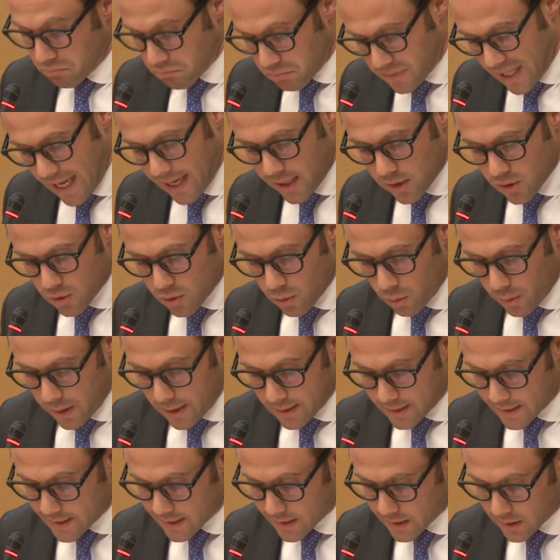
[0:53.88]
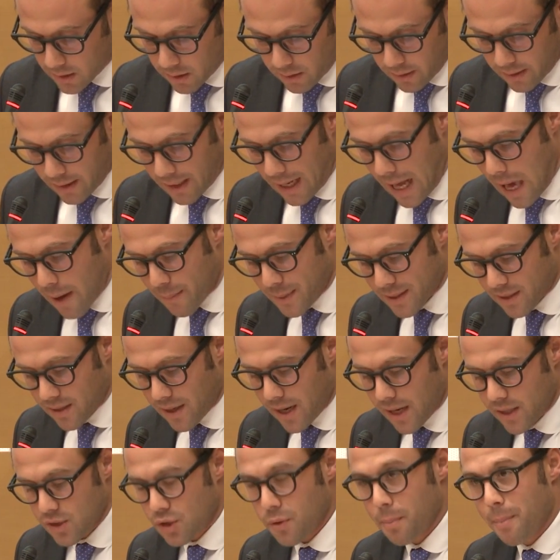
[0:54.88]
Thanks to its climate and
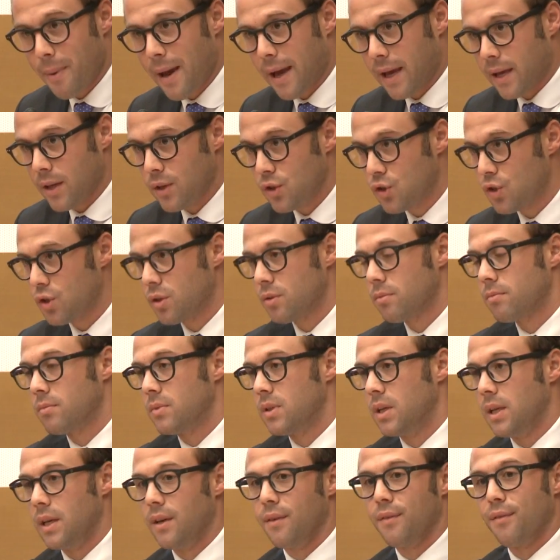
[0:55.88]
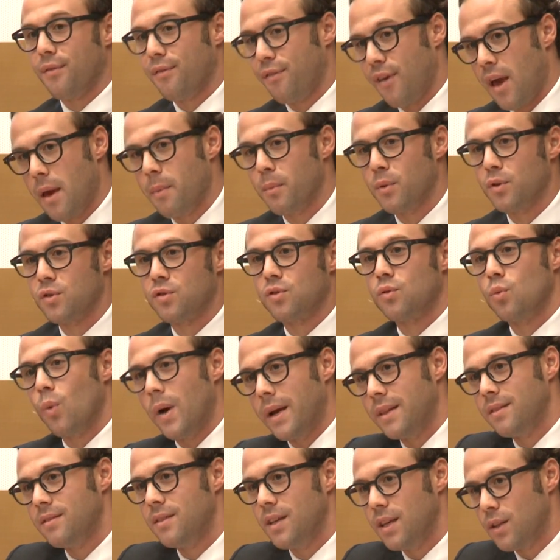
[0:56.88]
energy package, the famous
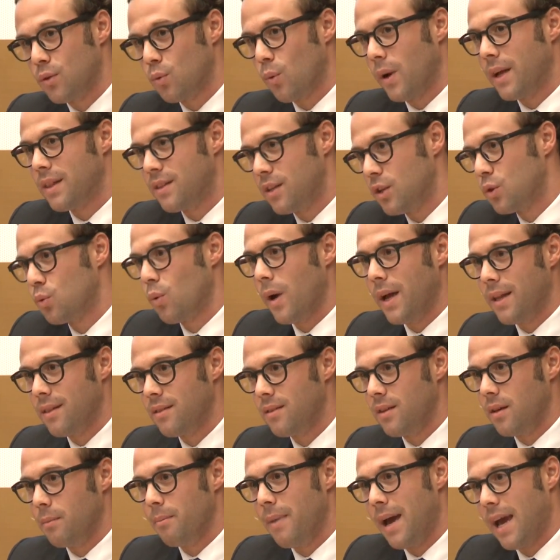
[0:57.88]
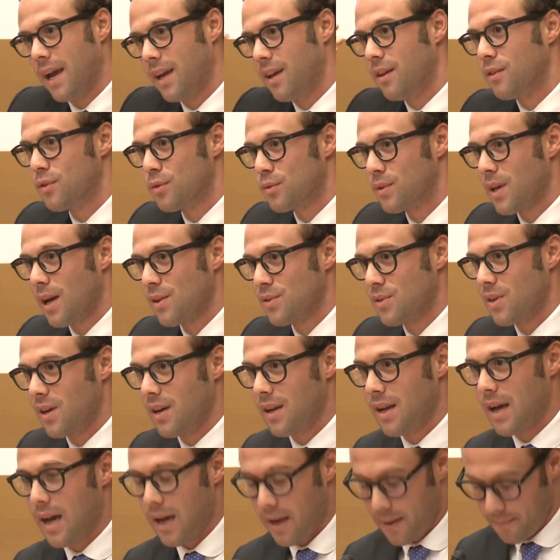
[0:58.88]
20-20-20 back in
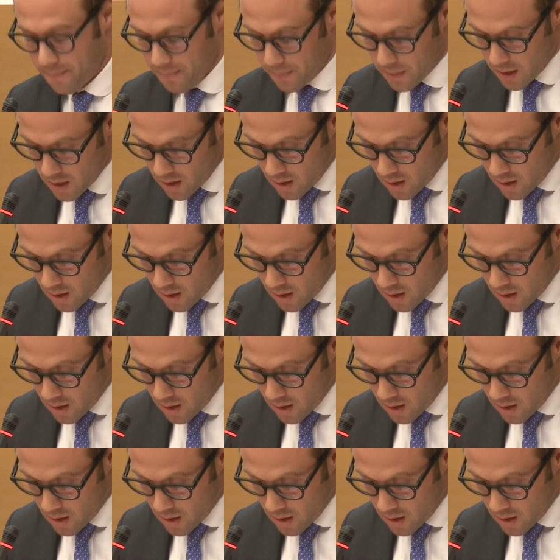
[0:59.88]
2009,